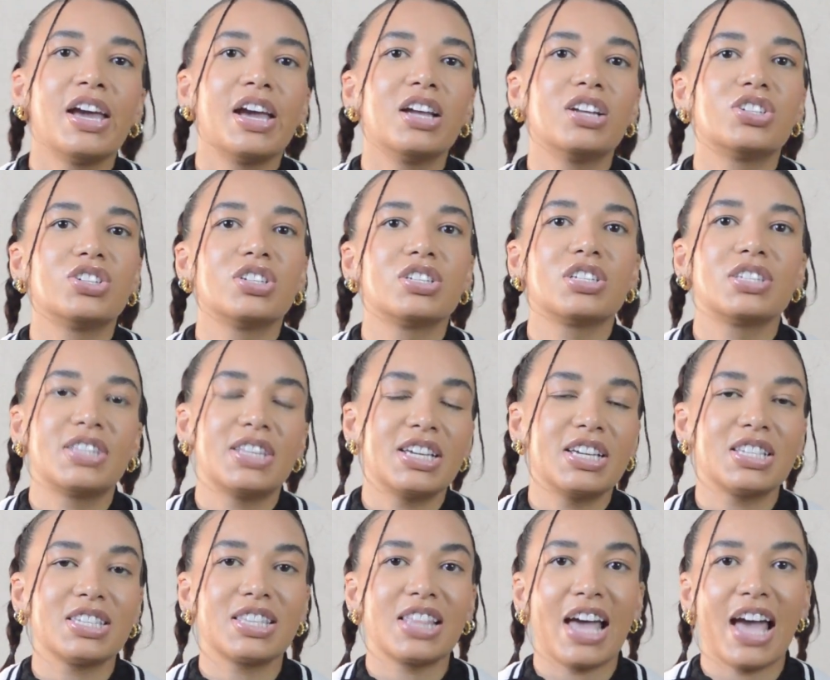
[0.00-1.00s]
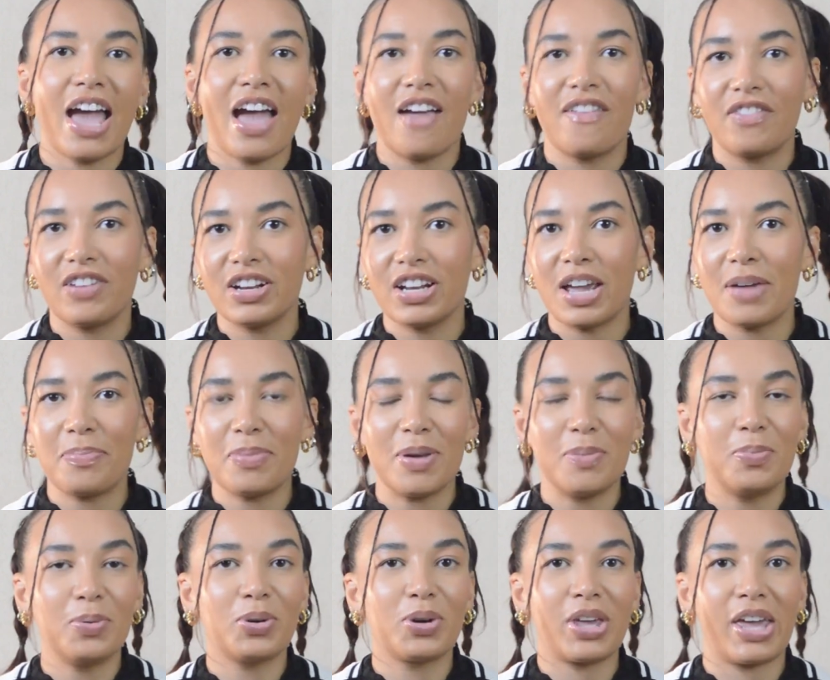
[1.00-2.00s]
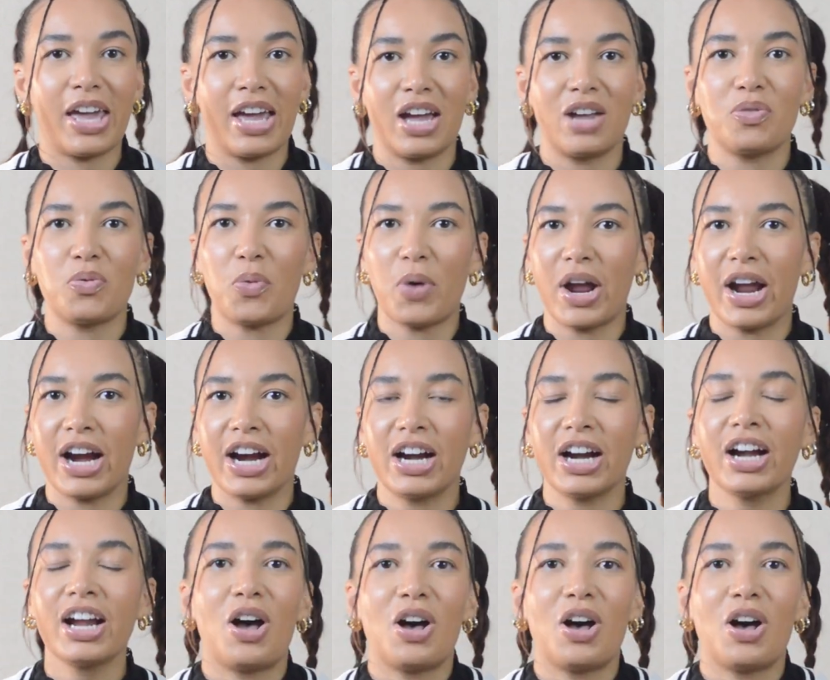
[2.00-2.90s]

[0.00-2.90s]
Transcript: It's just things that everyday people can wear.